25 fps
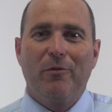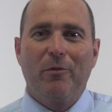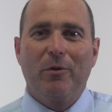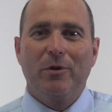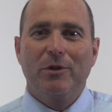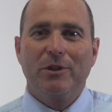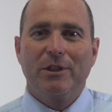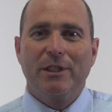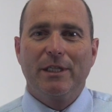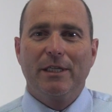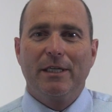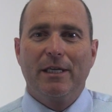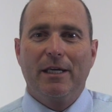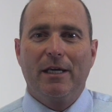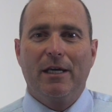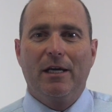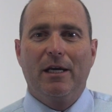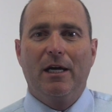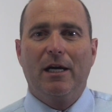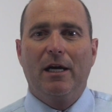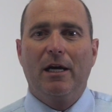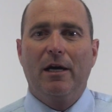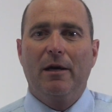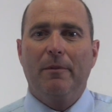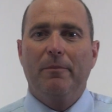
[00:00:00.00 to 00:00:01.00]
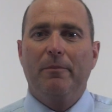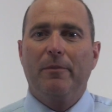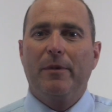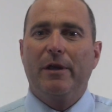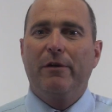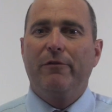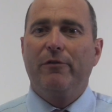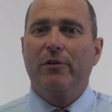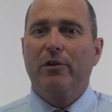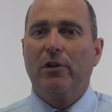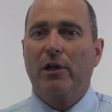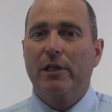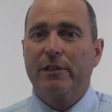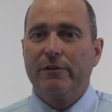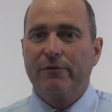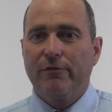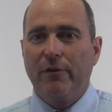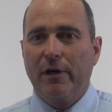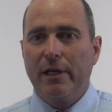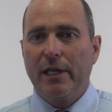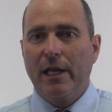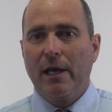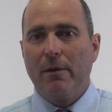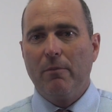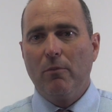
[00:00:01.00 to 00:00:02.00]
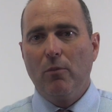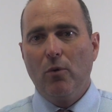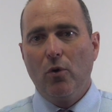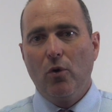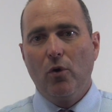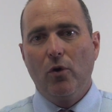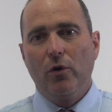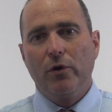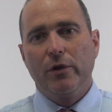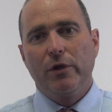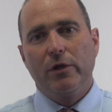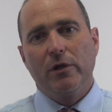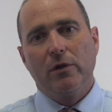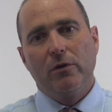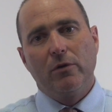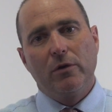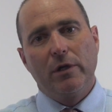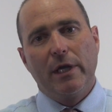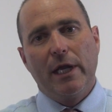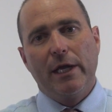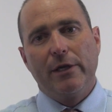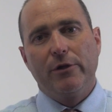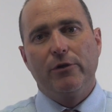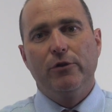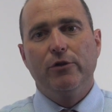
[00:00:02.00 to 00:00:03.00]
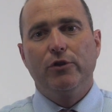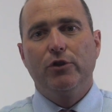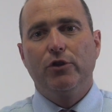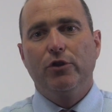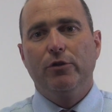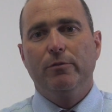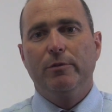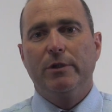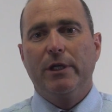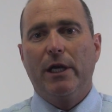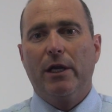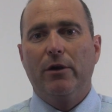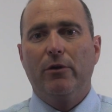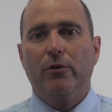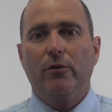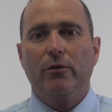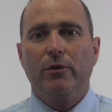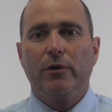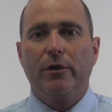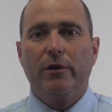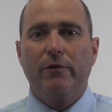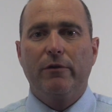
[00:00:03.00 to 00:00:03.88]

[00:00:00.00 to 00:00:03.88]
watching. If you'd like to find out more, you can look at our YouTube channel. You